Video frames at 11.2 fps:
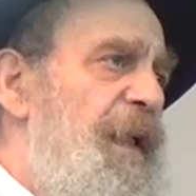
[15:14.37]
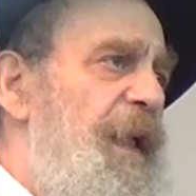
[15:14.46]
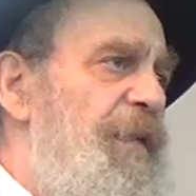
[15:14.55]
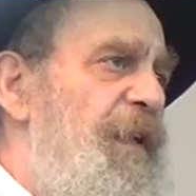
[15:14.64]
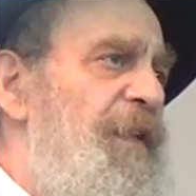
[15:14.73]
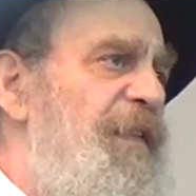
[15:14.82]

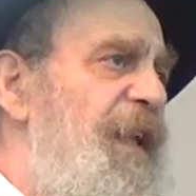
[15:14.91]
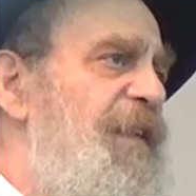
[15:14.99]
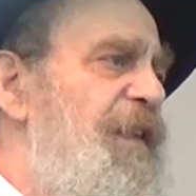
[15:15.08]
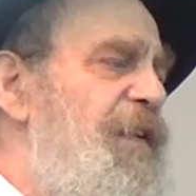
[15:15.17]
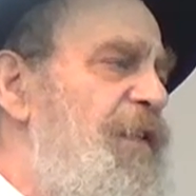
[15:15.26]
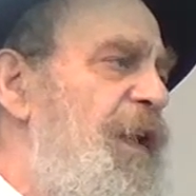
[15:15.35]
And when it says
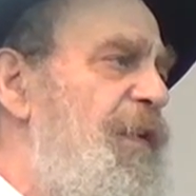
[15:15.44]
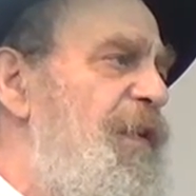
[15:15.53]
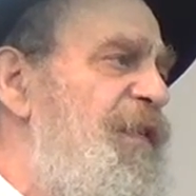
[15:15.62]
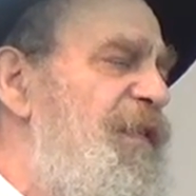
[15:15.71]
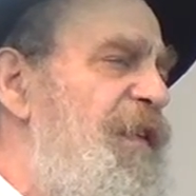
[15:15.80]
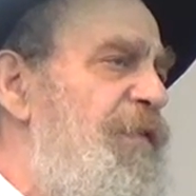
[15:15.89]
that Teirah
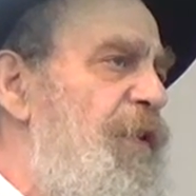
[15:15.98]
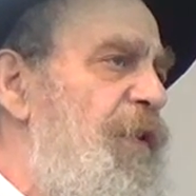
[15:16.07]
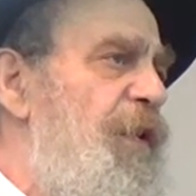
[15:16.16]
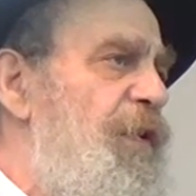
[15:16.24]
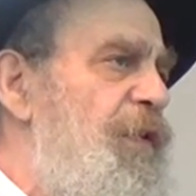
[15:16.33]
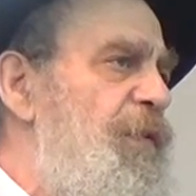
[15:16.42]
Tziva
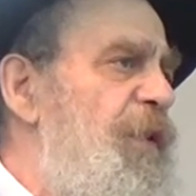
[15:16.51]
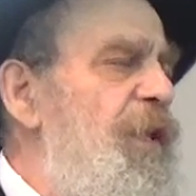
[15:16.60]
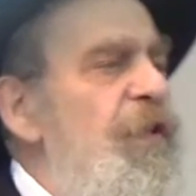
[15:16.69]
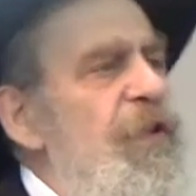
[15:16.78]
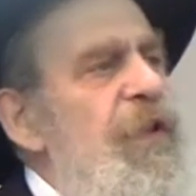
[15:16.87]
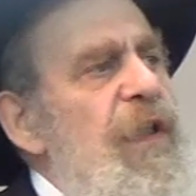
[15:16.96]
Lonu
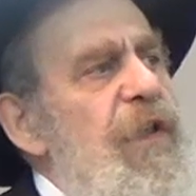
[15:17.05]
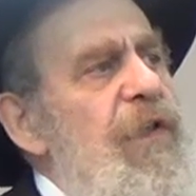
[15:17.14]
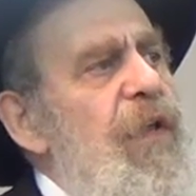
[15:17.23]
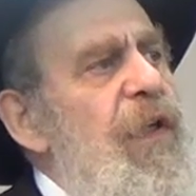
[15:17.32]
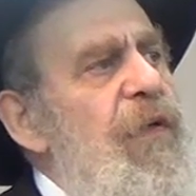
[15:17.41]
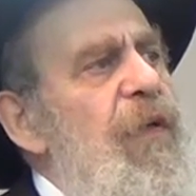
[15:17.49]
Moshe, that
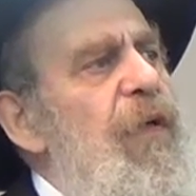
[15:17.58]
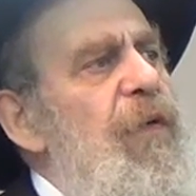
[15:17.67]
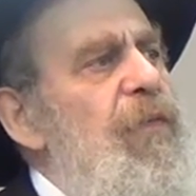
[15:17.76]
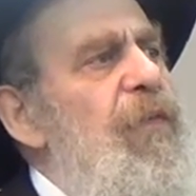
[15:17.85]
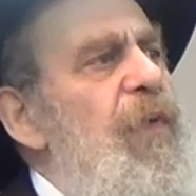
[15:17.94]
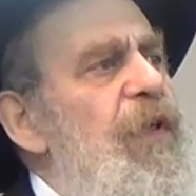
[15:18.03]
Teirah
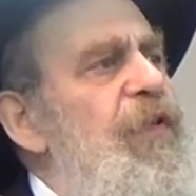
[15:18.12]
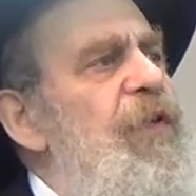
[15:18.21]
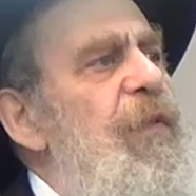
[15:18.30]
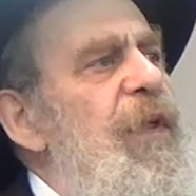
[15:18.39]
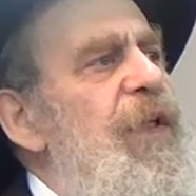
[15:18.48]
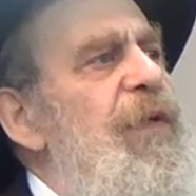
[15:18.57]
Moshe
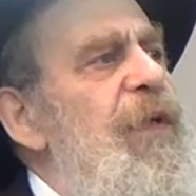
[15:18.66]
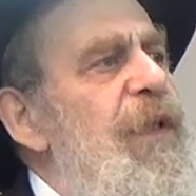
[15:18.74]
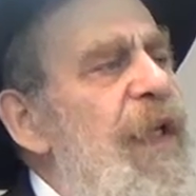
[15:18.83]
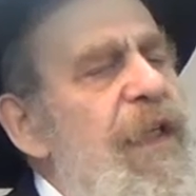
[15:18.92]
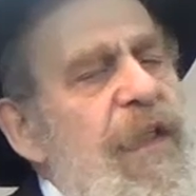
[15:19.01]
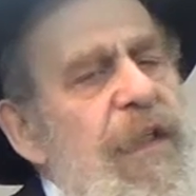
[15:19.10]
Rabbeinu
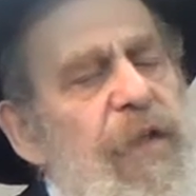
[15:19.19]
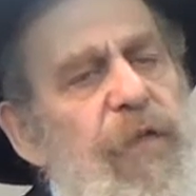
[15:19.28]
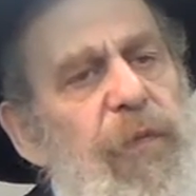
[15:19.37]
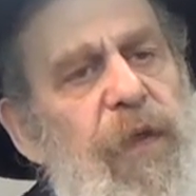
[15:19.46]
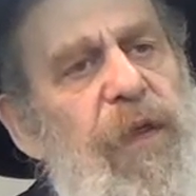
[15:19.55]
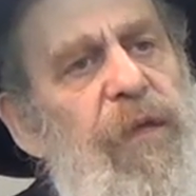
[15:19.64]
connected us
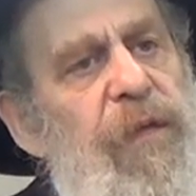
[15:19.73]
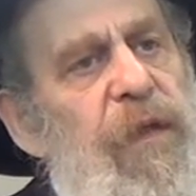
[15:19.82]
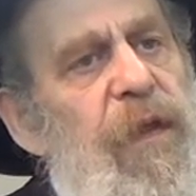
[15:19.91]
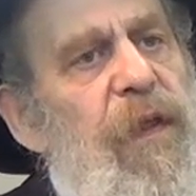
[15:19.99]
with,